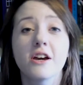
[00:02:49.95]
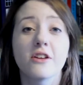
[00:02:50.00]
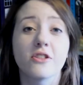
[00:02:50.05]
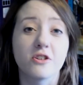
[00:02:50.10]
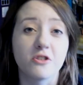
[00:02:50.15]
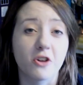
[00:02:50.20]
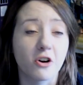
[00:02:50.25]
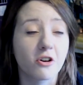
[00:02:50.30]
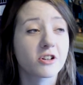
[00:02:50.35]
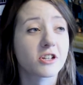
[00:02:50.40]

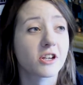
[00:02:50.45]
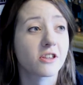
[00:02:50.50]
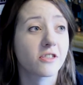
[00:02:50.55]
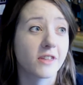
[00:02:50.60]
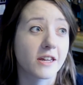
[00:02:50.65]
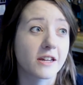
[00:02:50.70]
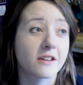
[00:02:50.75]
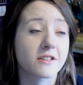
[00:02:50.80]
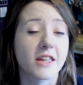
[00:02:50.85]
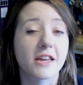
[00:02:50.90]
The Doctor
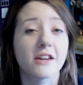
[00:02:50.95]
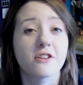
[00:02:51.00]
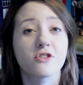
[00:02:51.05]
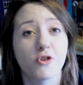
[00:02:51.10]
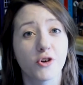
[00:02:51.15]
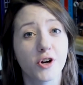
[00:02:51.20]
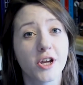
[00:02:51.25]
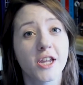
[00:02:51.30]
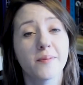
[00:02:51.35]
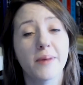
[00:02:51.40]
thinks they are
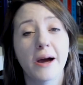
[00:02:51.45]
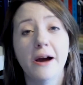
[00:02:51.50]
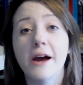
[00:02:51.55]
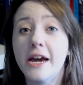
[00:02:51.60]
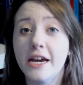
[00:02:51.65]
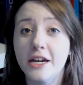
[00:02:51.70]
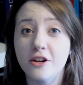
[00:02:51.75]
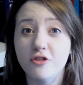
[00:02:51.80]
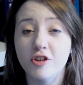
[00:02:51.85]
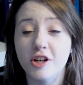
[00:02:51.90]
talking about
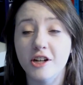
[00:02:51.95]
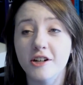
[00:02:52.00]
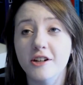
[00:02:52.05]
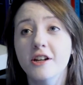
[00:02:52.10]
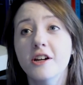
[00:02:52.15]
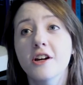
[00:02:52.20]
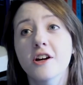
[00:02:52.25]
Adrian.